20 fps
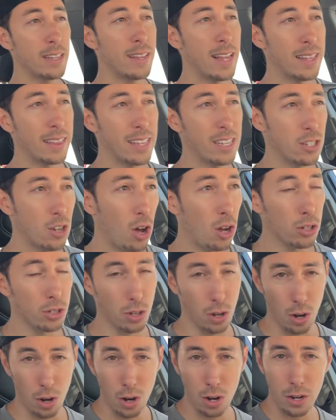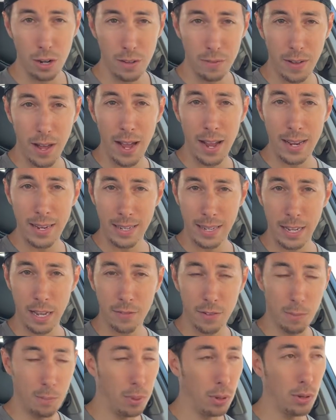that this alternative idea
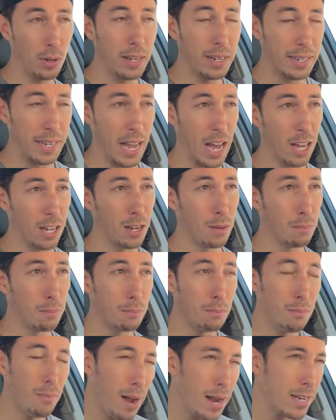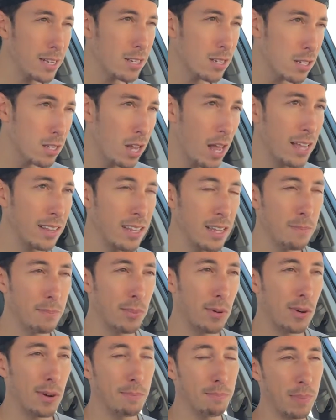of it pulling down might slightly
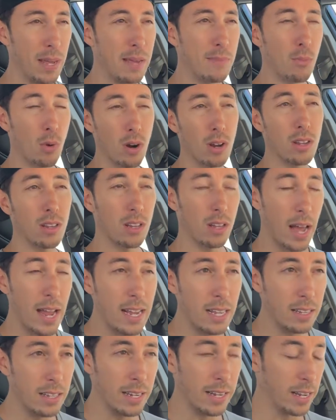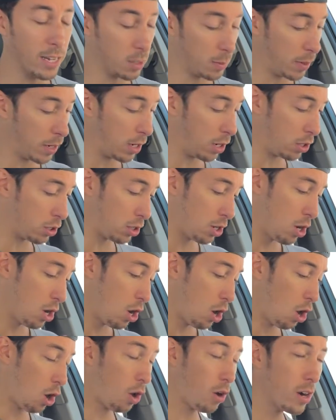be more likely is because
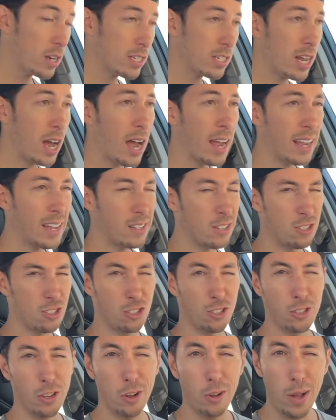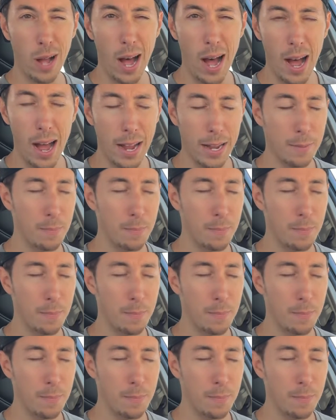RSI is still high.